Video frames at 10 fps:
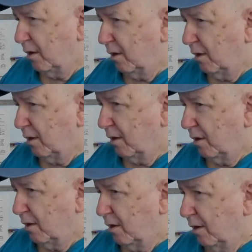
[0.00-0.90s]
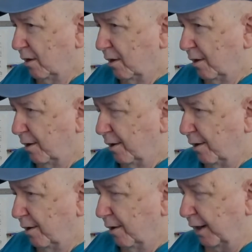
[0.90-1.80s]

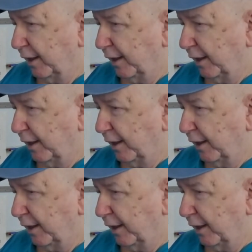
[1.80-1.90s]
Nothing is said.